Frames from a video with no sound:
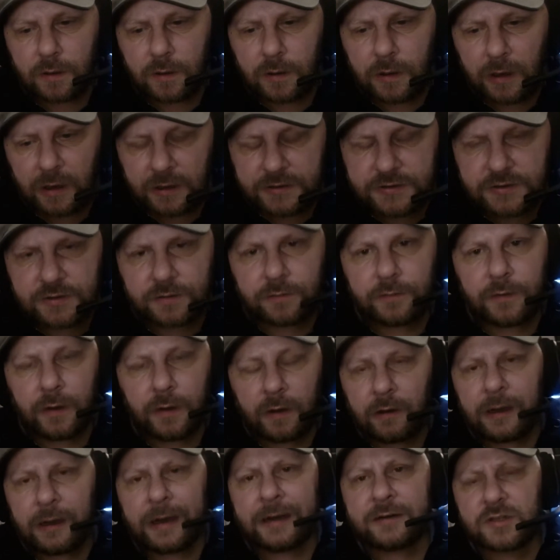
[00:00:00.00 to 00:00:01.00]
I do
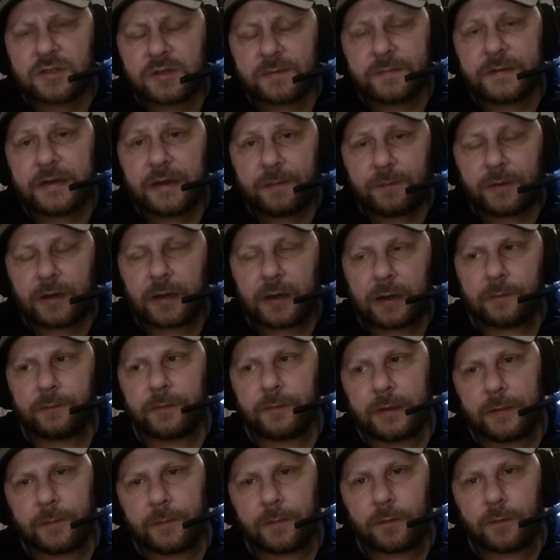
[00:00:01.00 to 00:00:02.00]
know how to manipulate
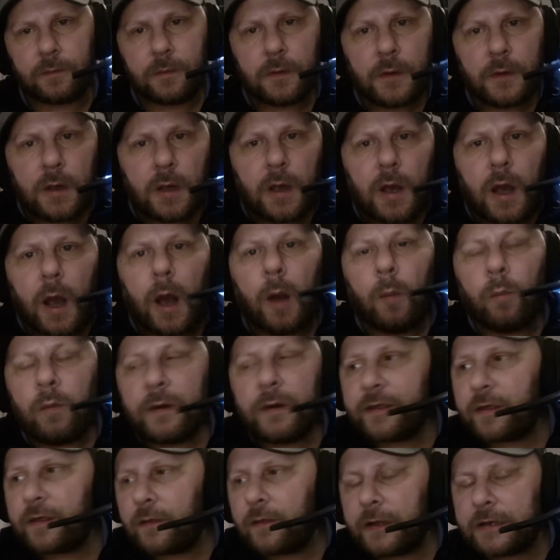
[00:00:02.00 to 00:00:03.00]
people, and
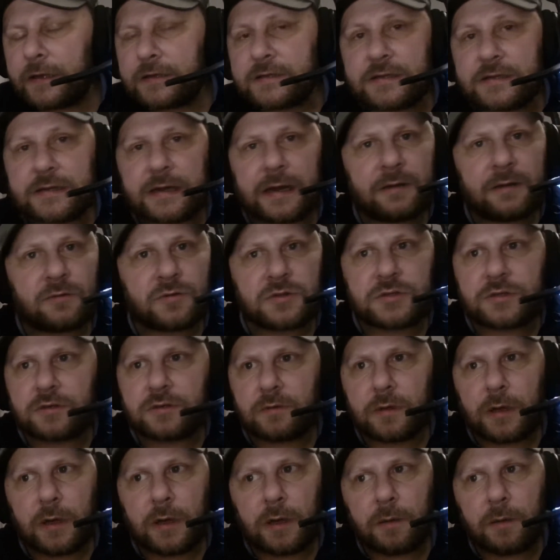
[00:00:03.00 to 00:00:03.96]
whether that's down to